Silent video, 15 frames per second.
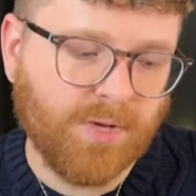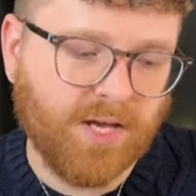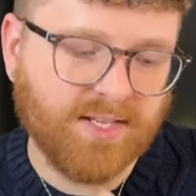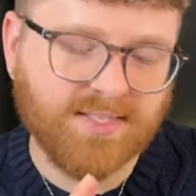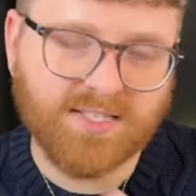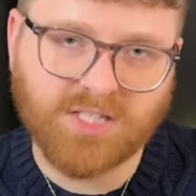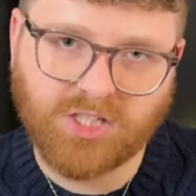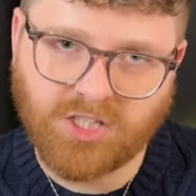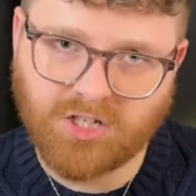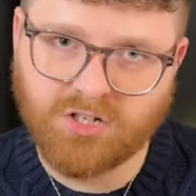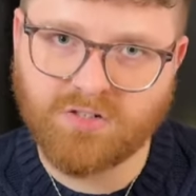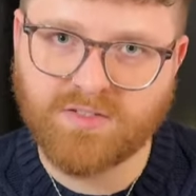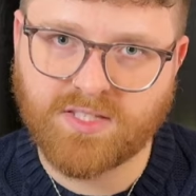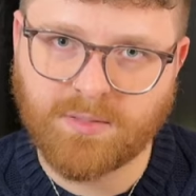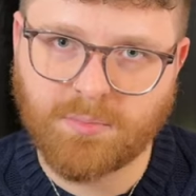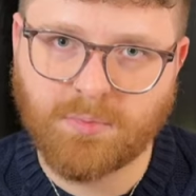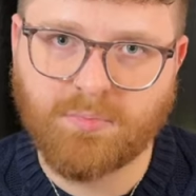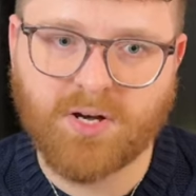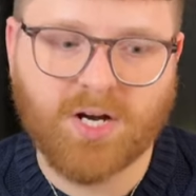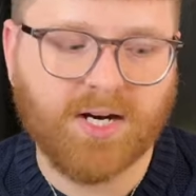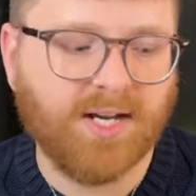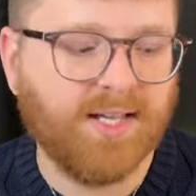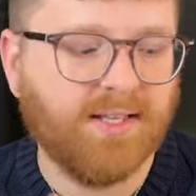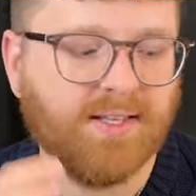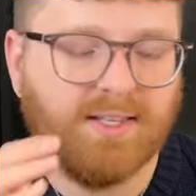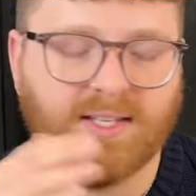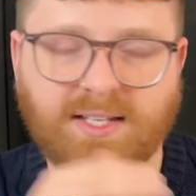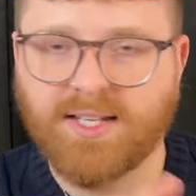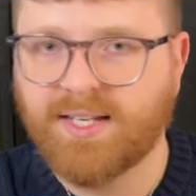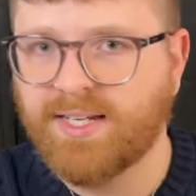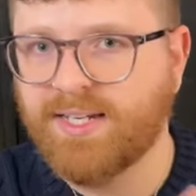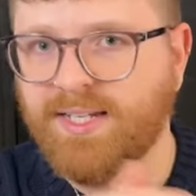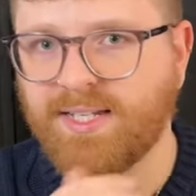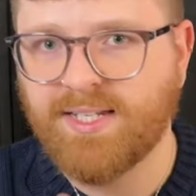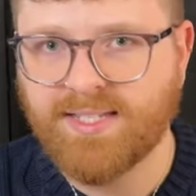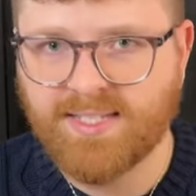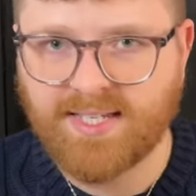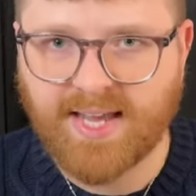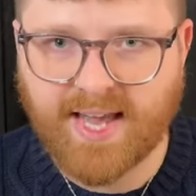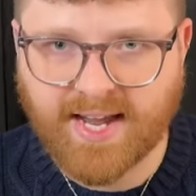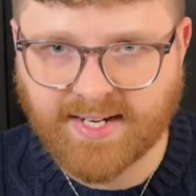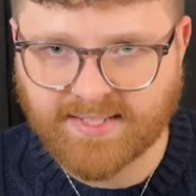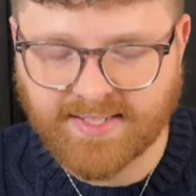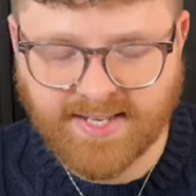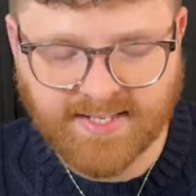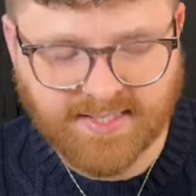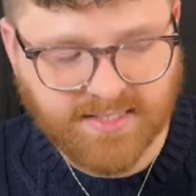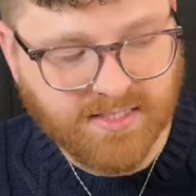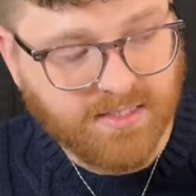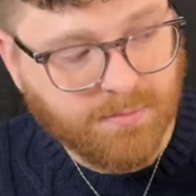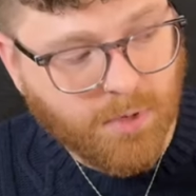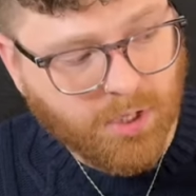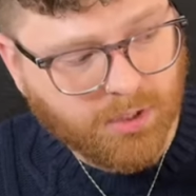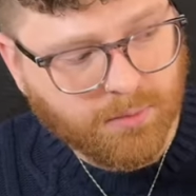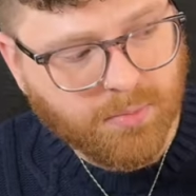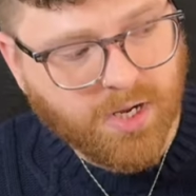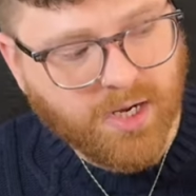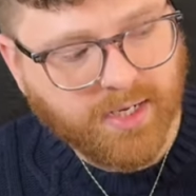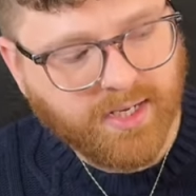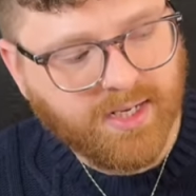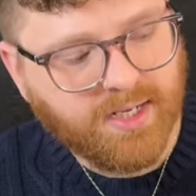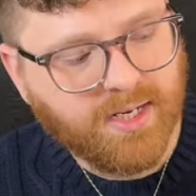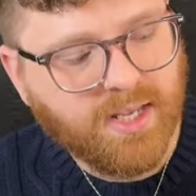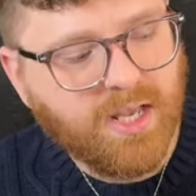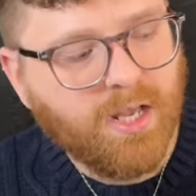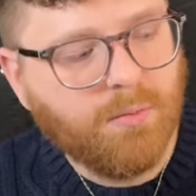a secure zipper pocket and then like an easy access smaller pocket.